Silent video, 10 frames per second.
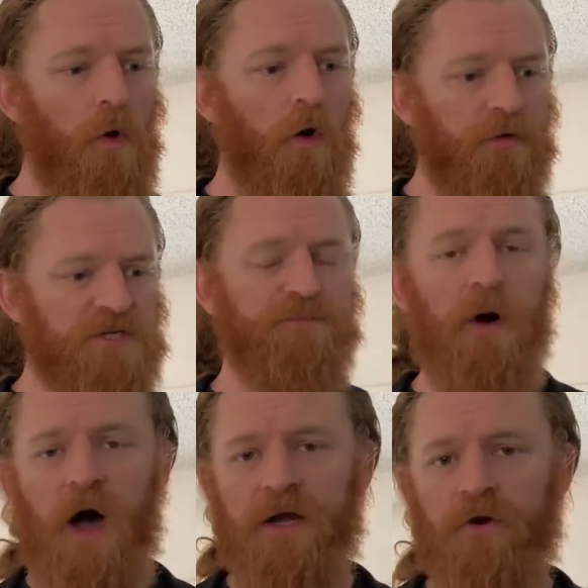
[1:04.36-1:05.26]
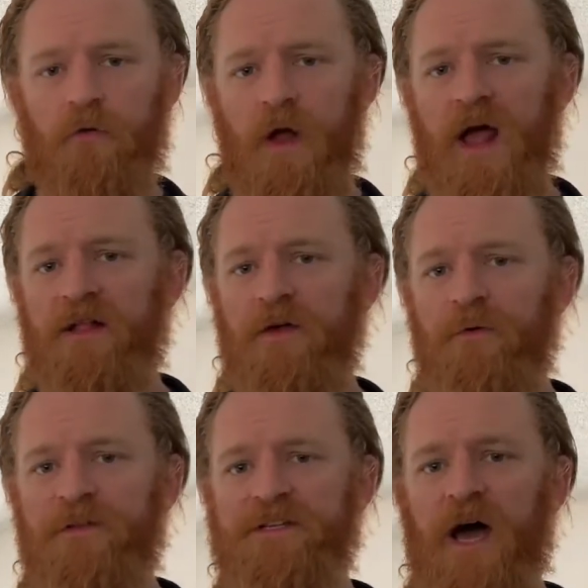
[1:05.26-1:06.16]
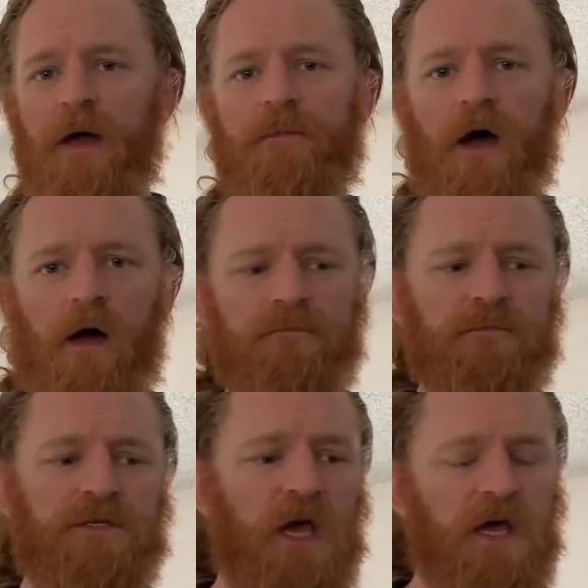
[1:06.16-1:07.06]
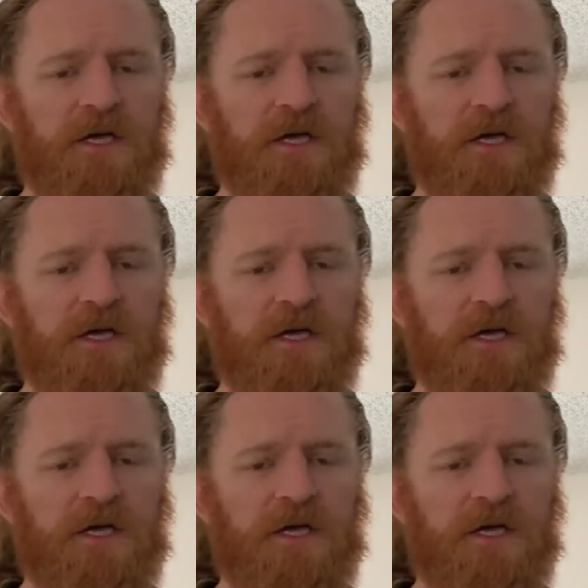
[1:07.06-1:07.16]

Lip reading: will respond correctly when the time comes.